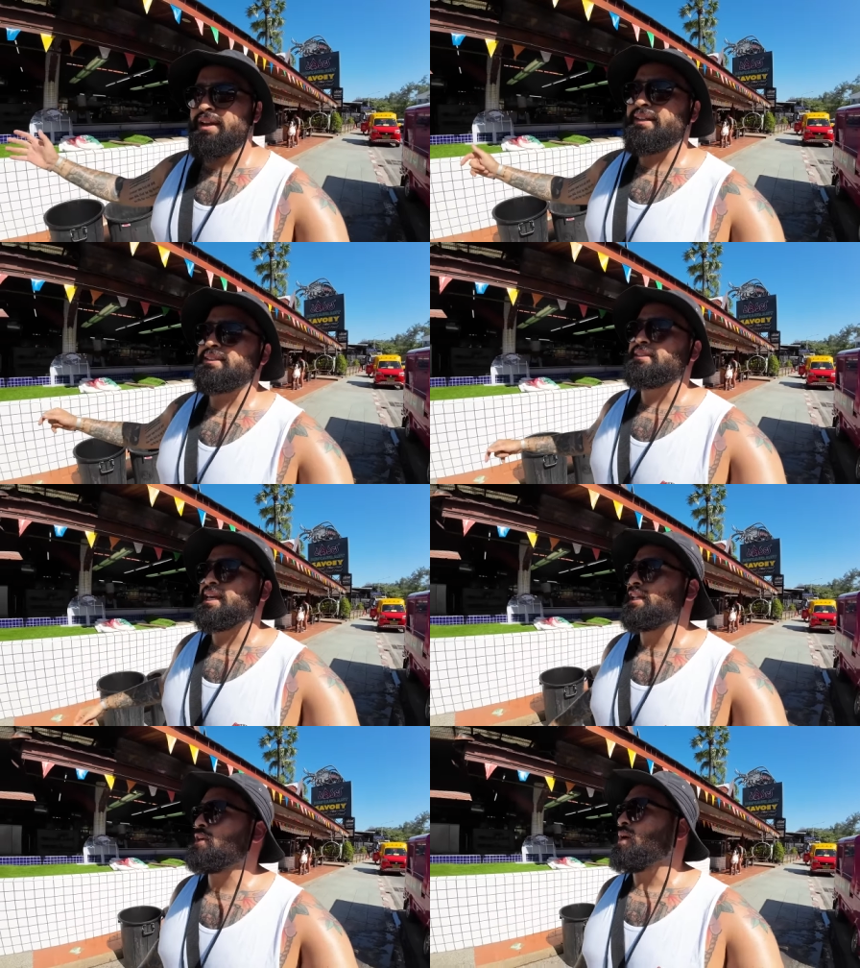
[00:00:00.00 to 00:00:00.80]
and that's
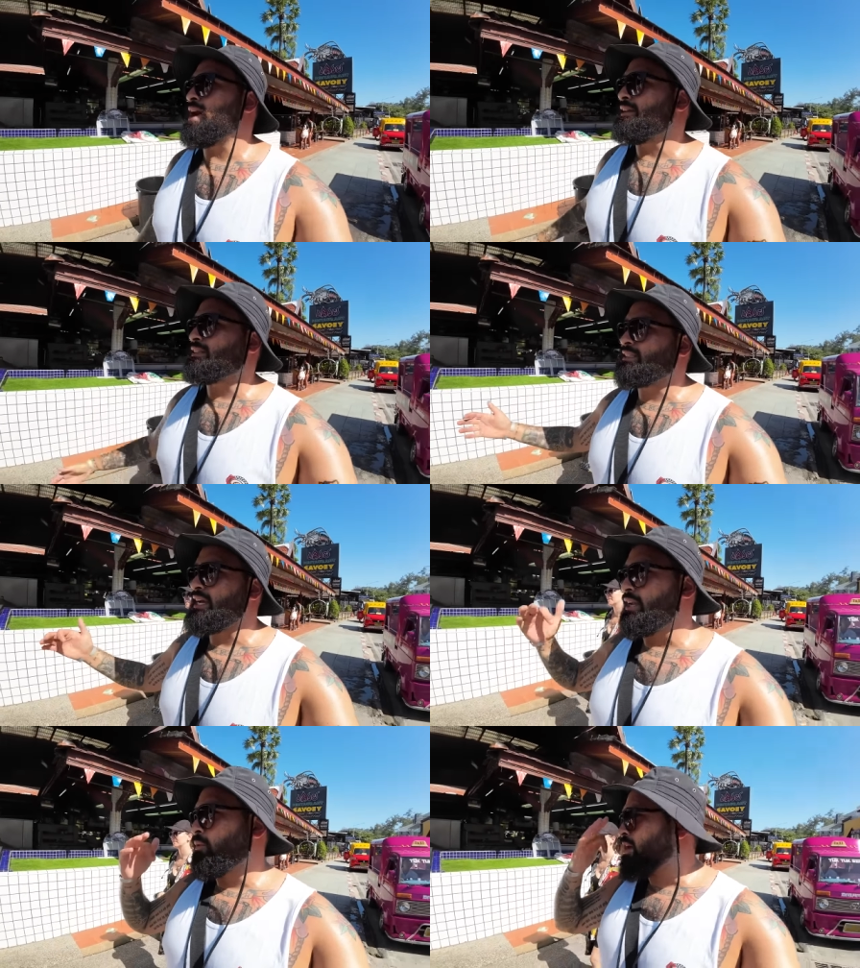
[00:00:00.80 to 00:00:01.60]
exactly why I
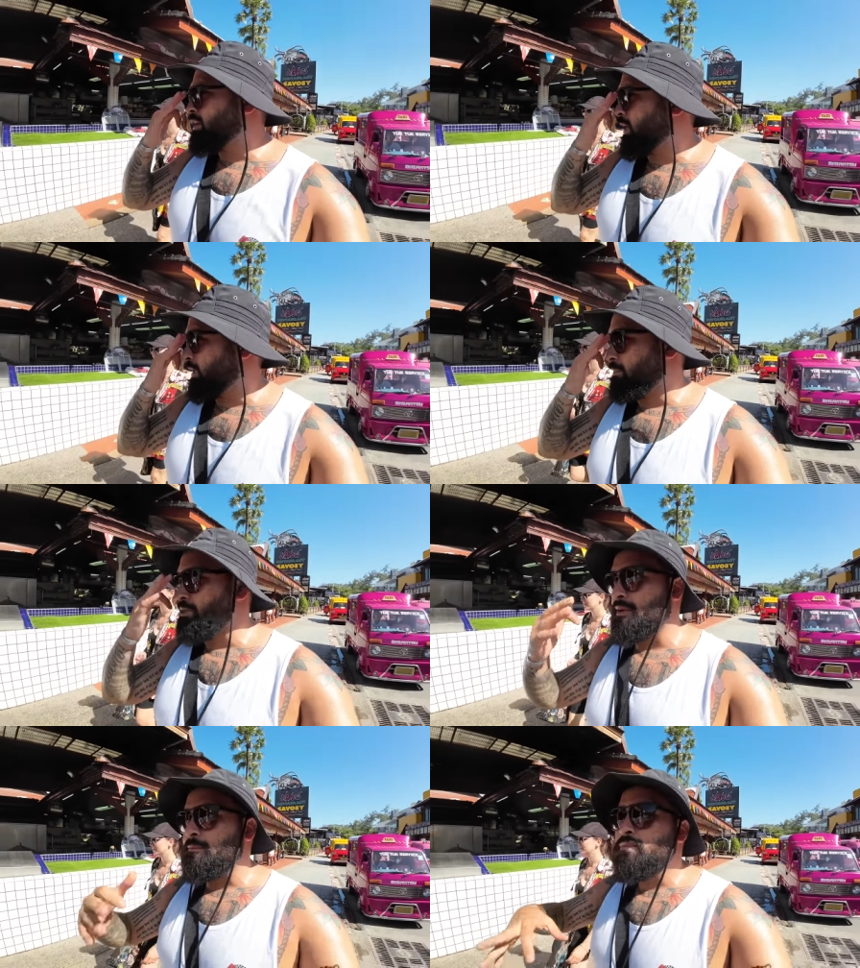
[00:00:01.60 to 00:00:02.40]
decided, why not? Let
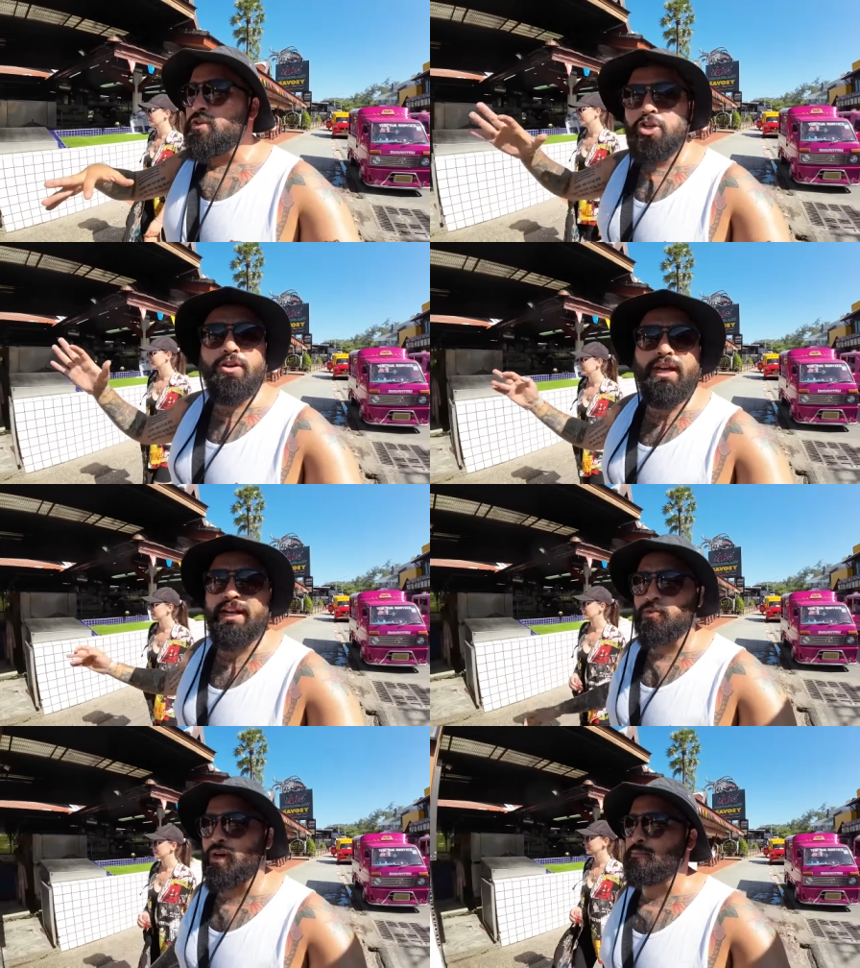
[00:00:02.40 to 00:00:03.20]
me show you
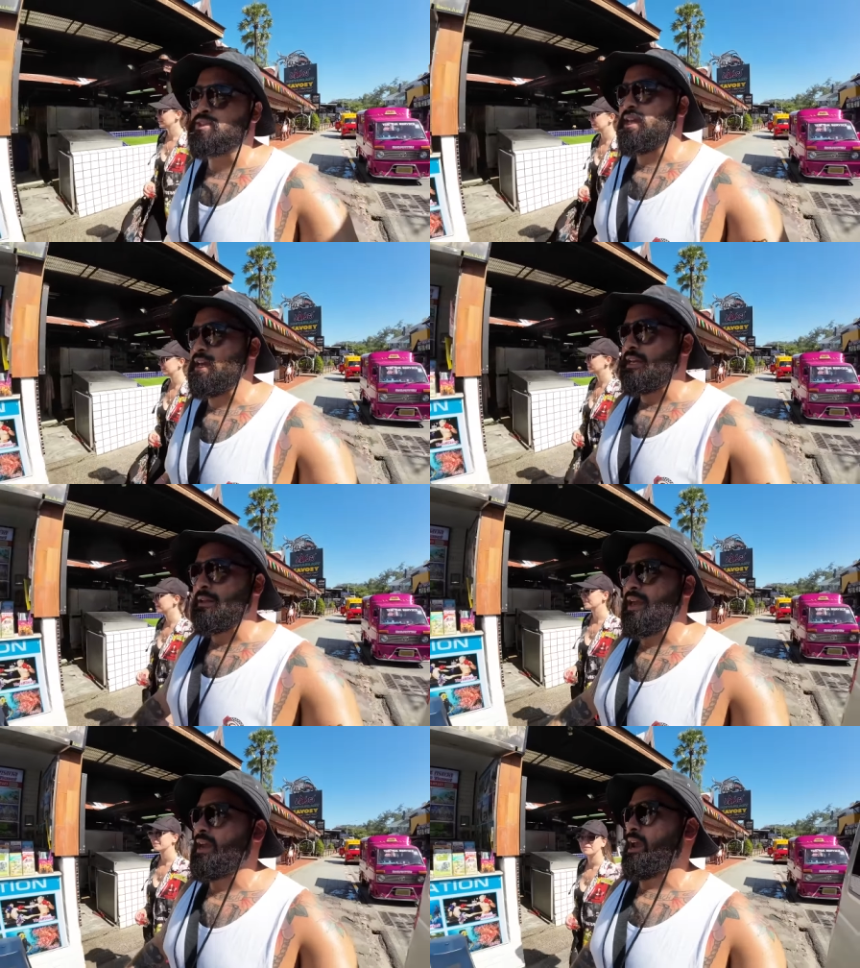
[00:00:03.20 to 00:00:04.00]
guys where I'm staying
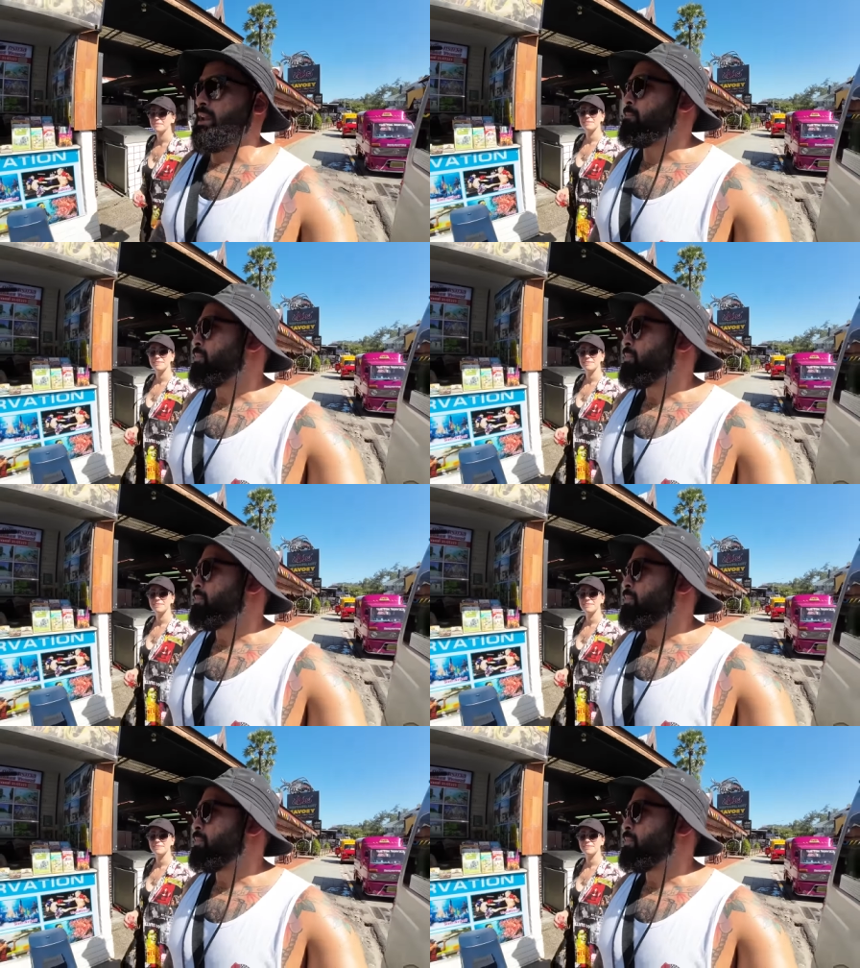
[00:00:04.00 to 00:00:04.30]
and